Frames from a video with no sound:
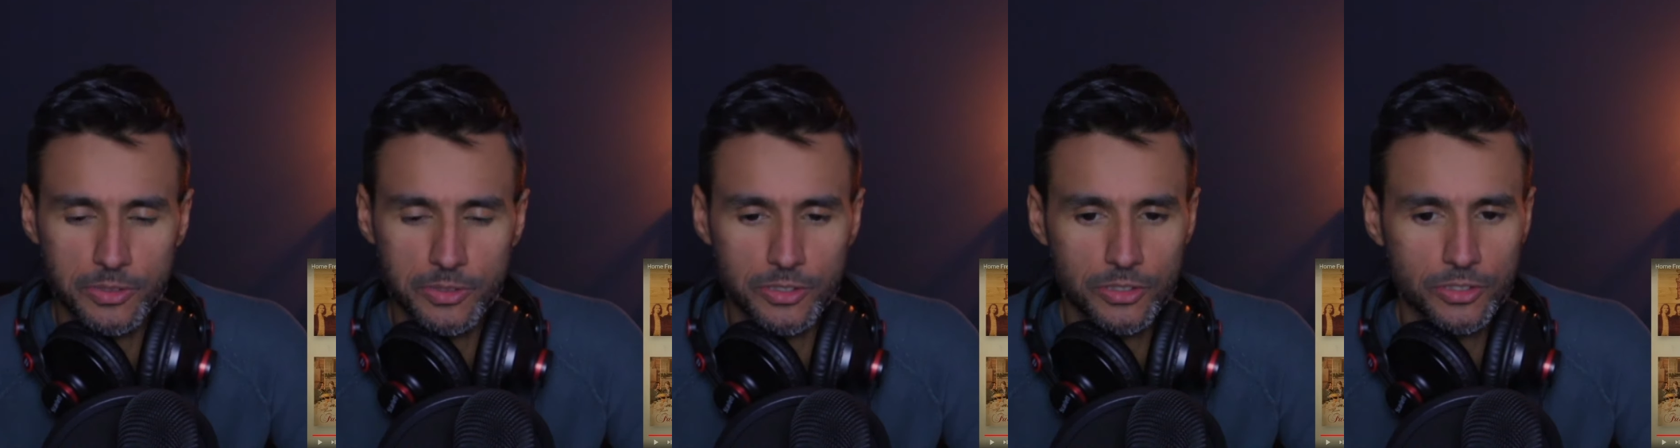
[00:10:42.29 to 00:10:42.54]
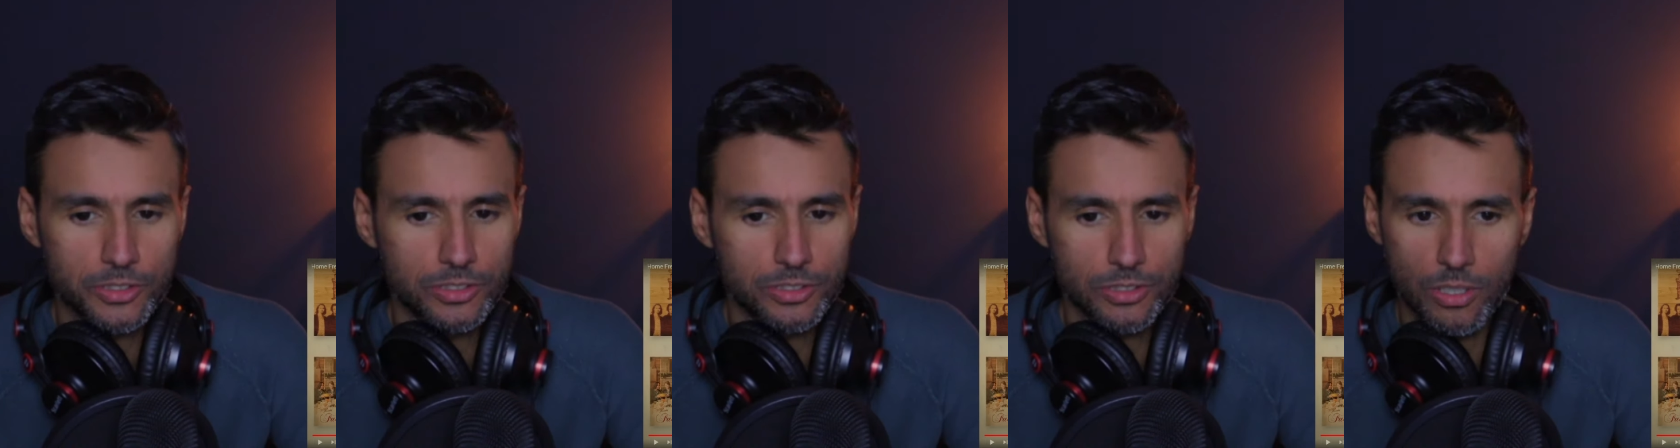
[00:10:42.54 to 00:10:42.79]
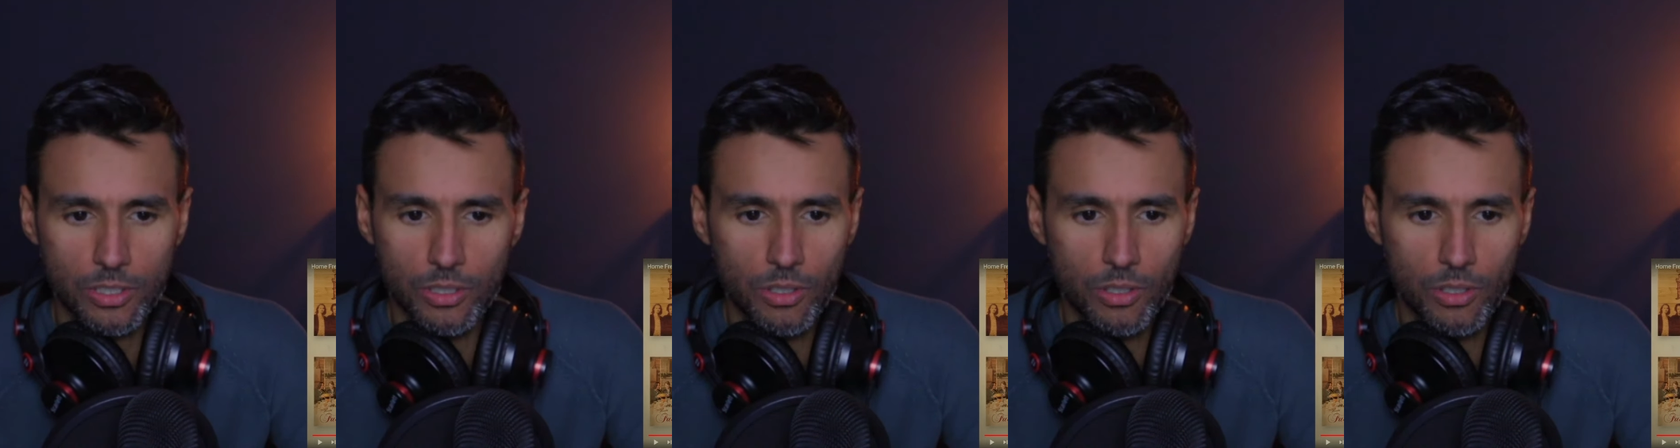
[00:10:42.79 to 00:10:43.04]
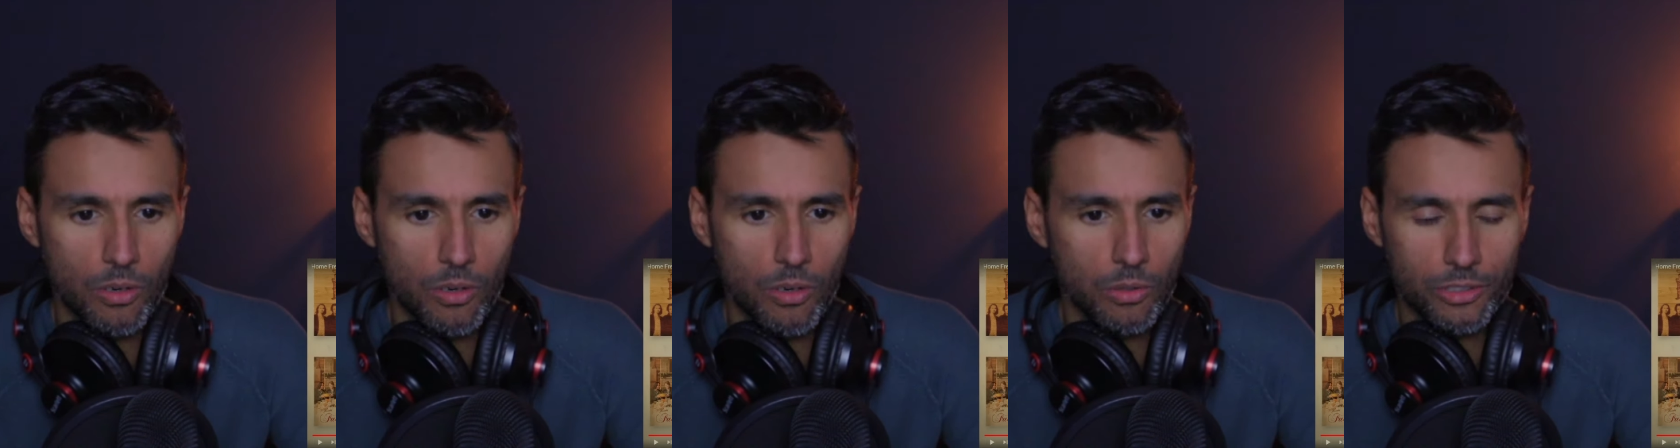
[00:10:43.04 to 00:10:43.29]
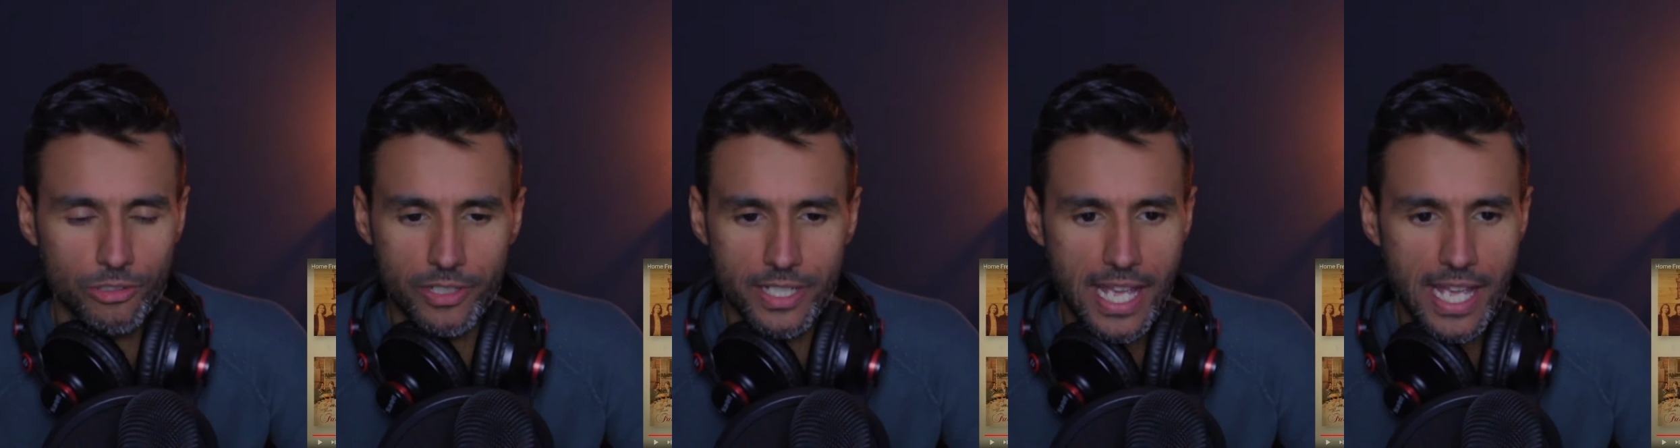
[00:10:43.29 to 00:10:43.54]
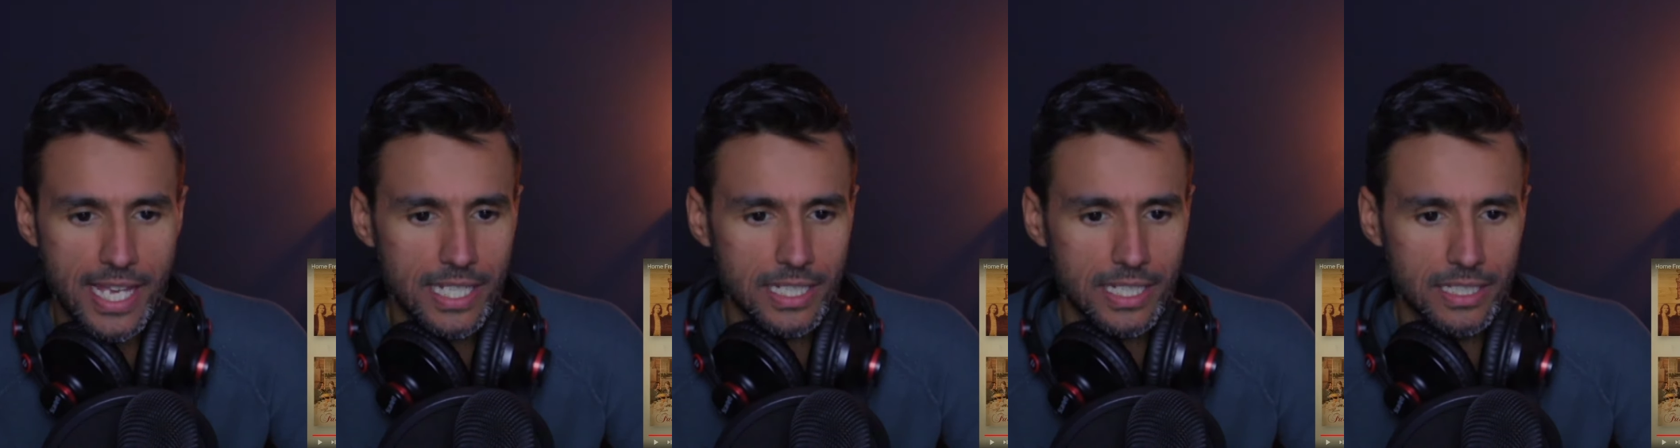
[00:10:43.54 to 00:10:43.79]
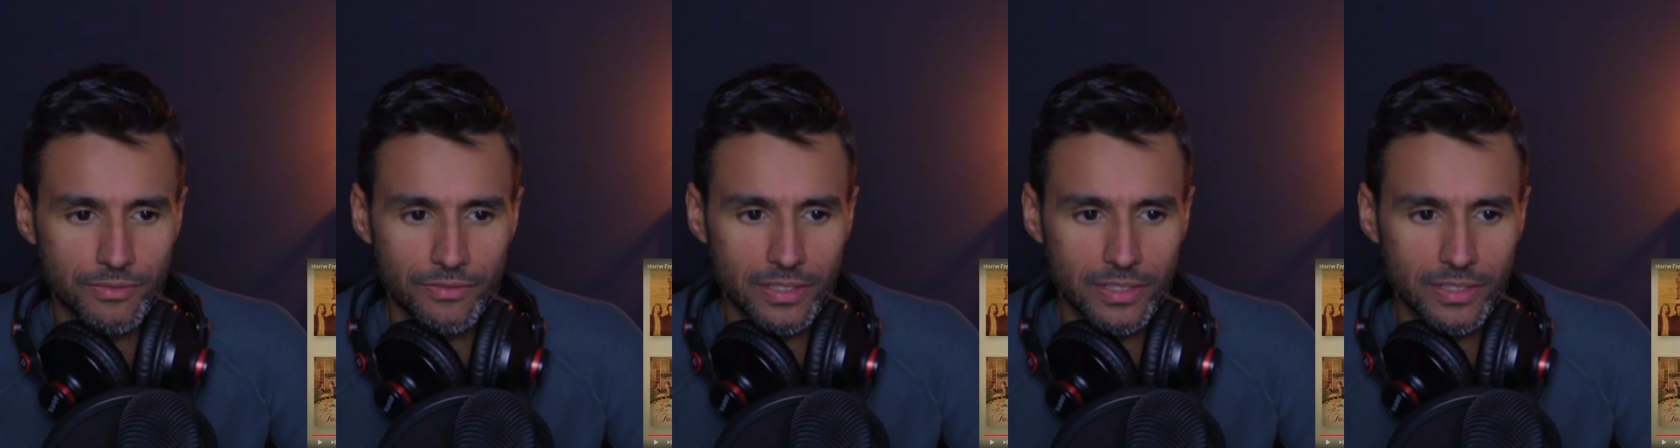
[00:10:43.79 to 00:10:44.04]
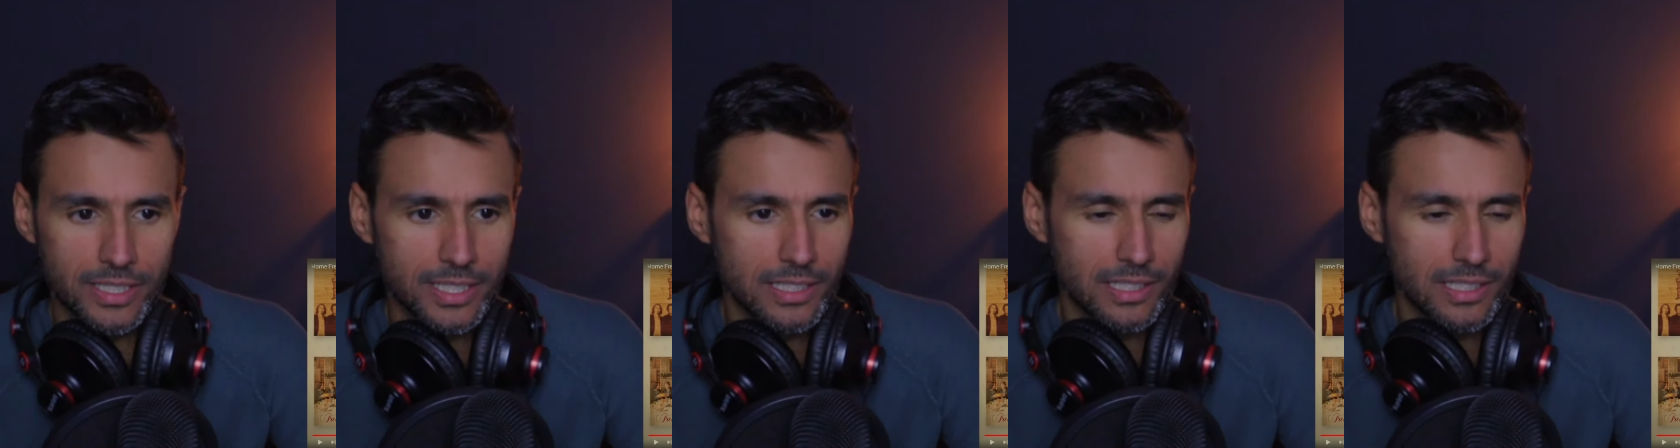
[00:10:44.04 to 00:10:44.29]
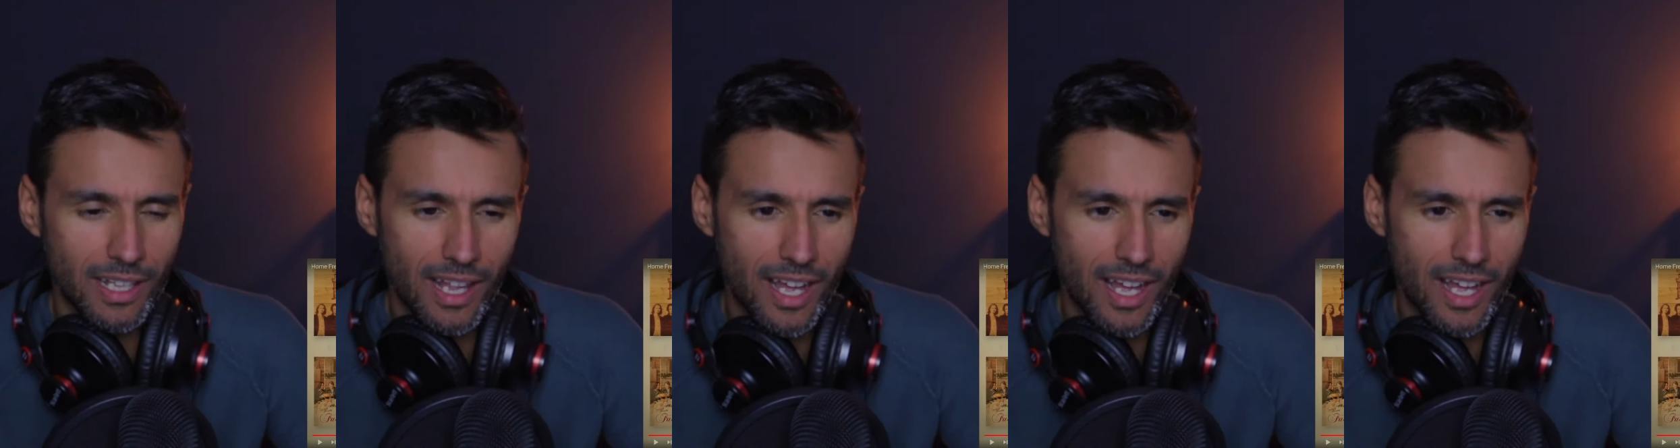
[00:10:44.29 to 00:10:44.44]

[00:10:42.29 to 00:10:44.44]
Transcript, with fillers: up so creatively,